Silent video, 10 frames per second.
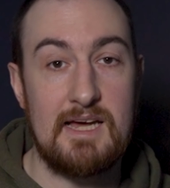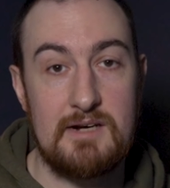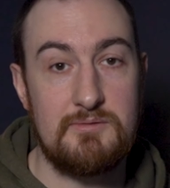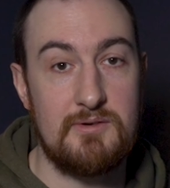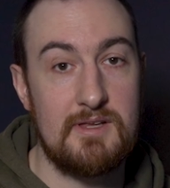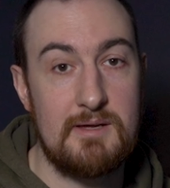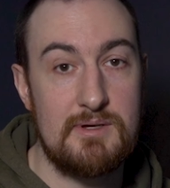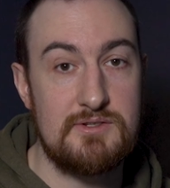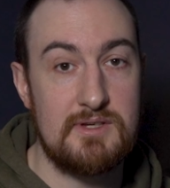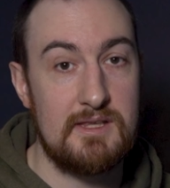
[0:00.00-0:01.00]
had for the
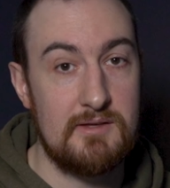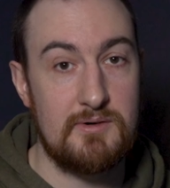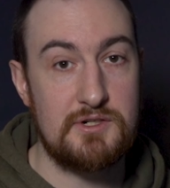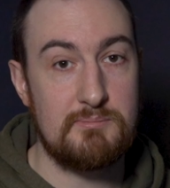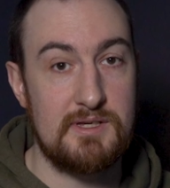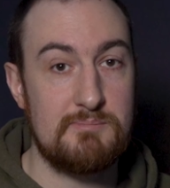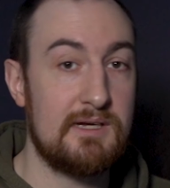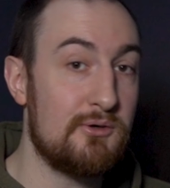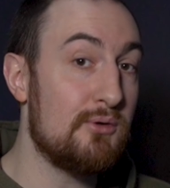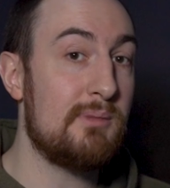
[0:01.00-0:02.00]
image in the first place by
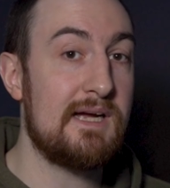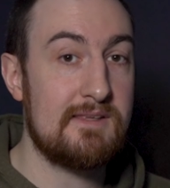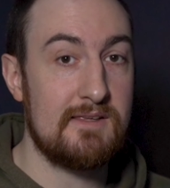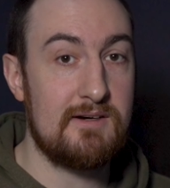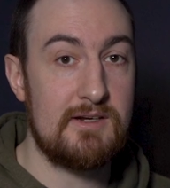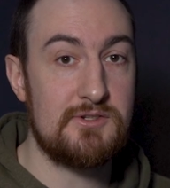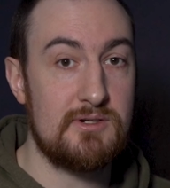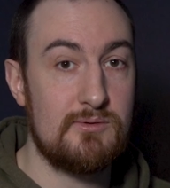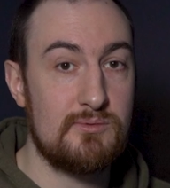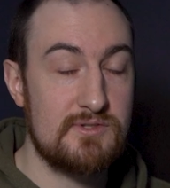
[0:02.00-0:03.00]
going back to the
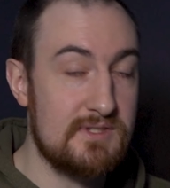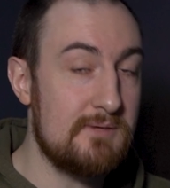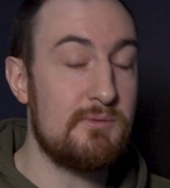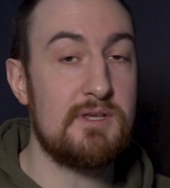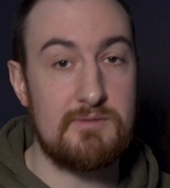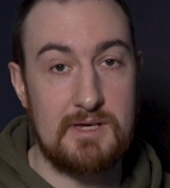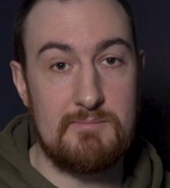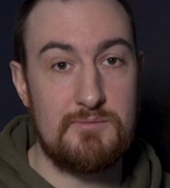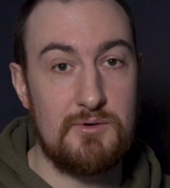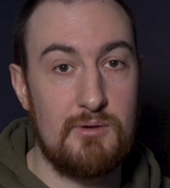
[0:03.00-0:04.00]
original, seeing where you
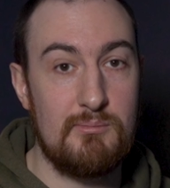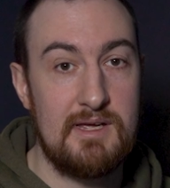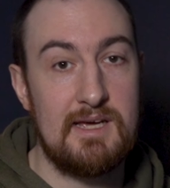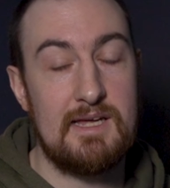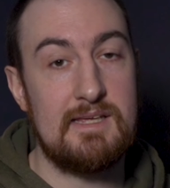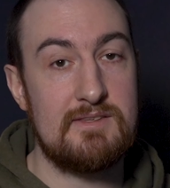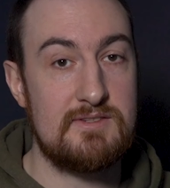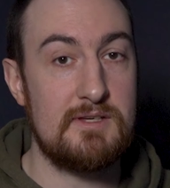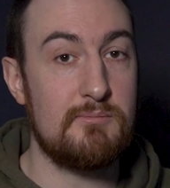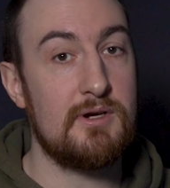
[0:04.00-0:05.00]
came from, and then
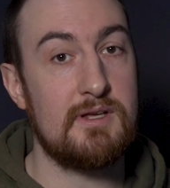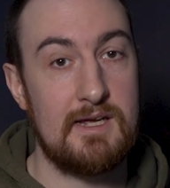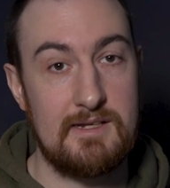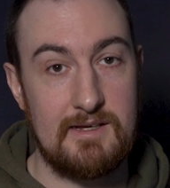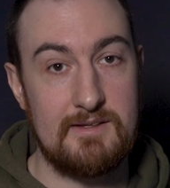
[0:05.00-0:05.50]
seeing where your edit